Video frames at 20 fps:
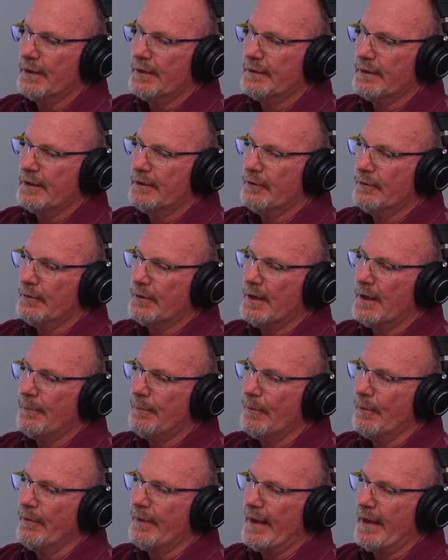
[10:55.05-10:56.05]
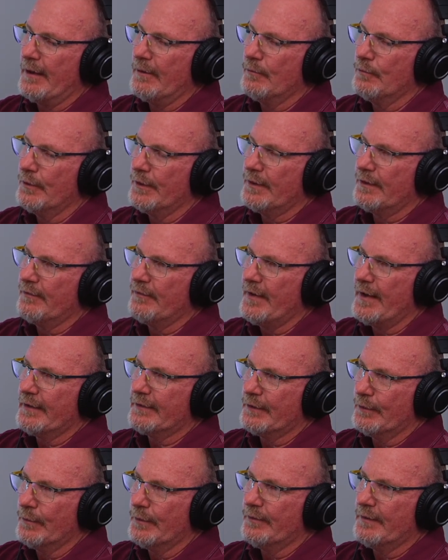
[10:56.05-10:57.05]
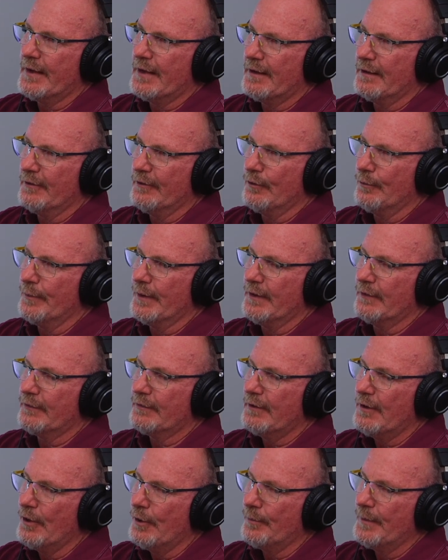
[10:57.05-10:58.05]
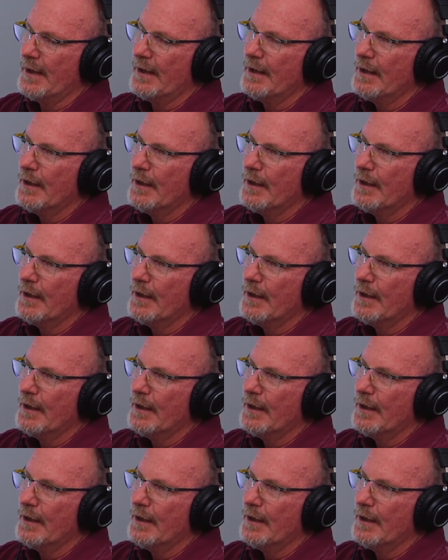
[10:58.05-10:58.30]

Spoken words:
And then you couple that with the fact that we've got a little bit of slope,